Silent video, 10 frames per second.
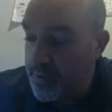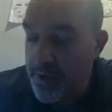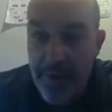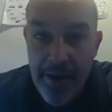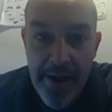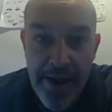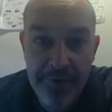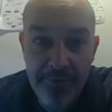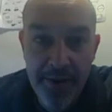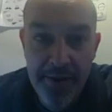about
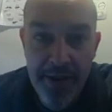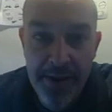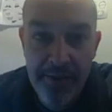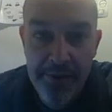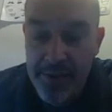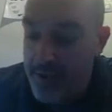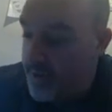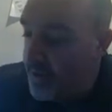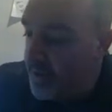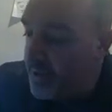halfway down,
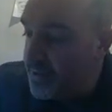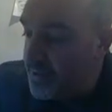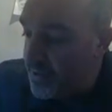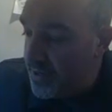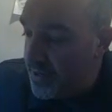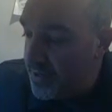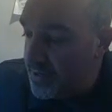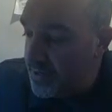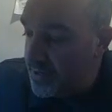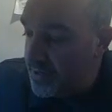
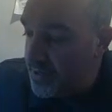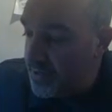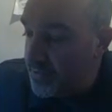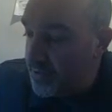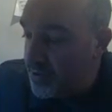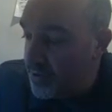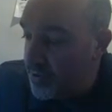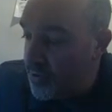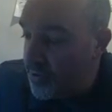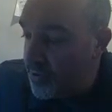and then we're going to go
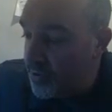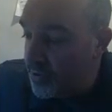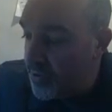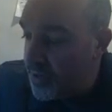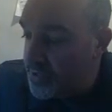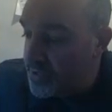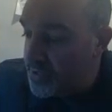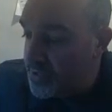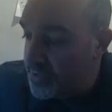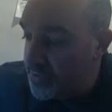across
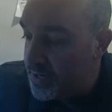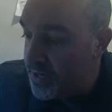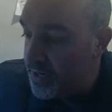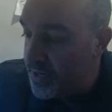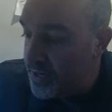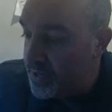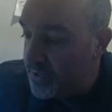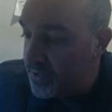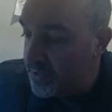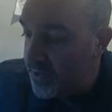this way and
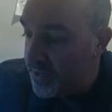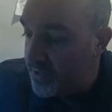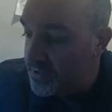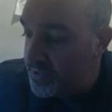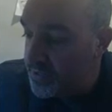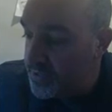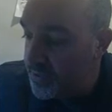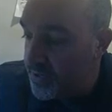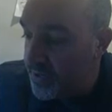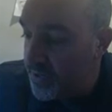across this
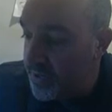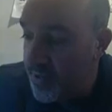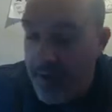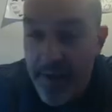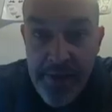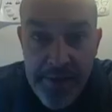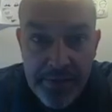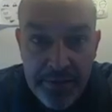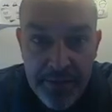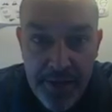way.
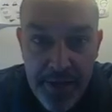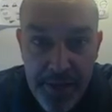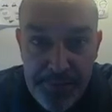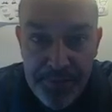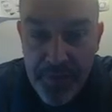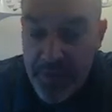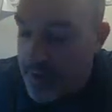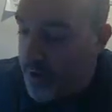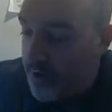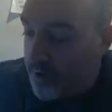Okay, and
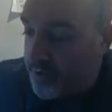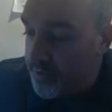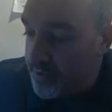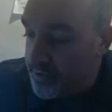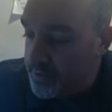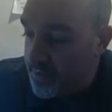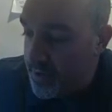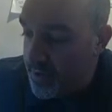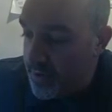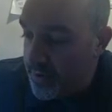character's
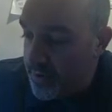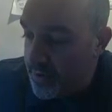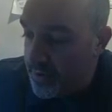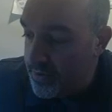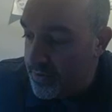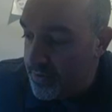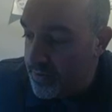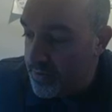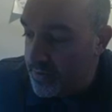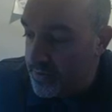mouth,
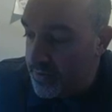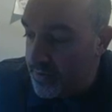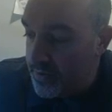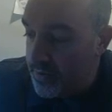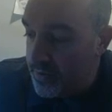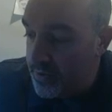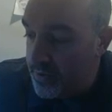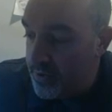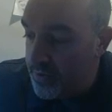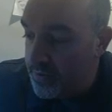it's like a
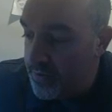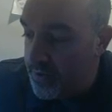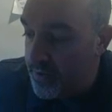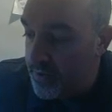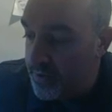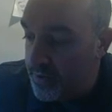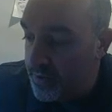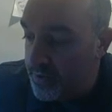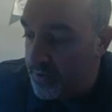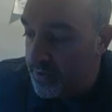curve here and a
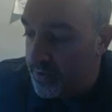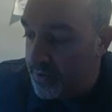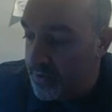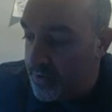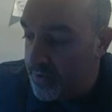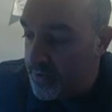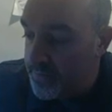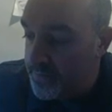curve here.